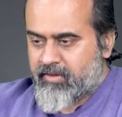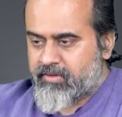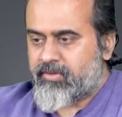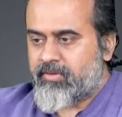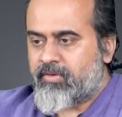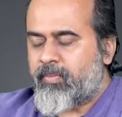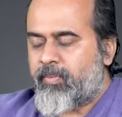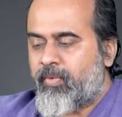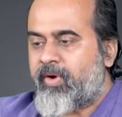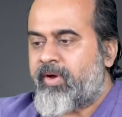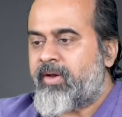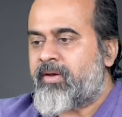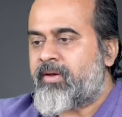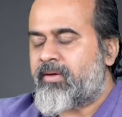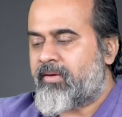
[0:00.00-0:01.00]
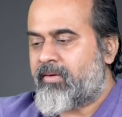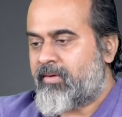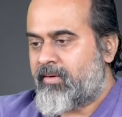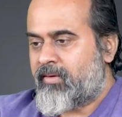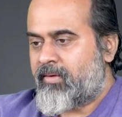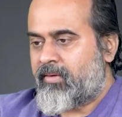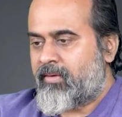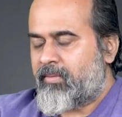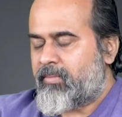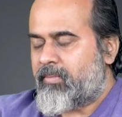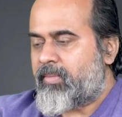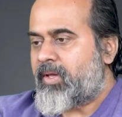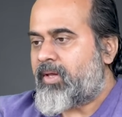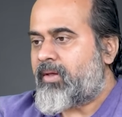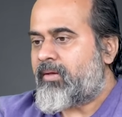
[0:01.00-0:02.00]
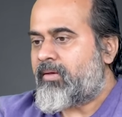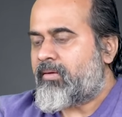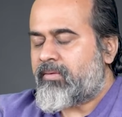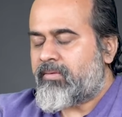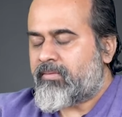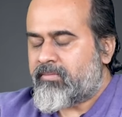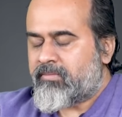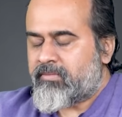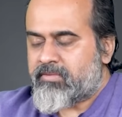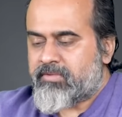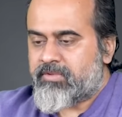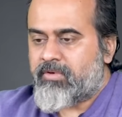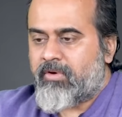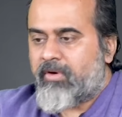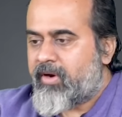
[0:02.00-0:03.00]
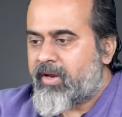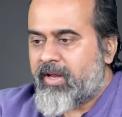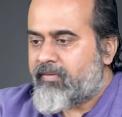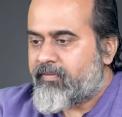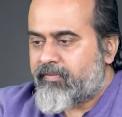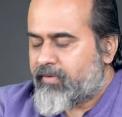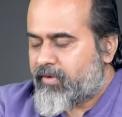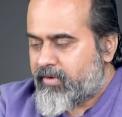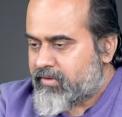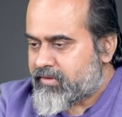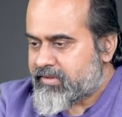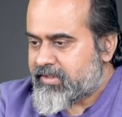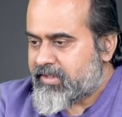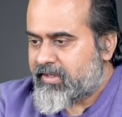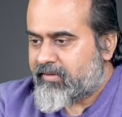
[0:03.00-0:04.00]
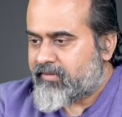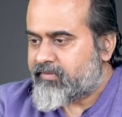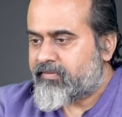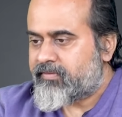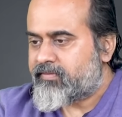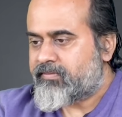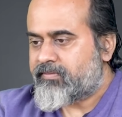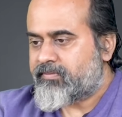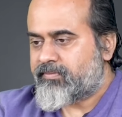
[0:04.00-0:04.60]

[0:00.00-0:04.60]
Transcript: So no point being sorry for yourself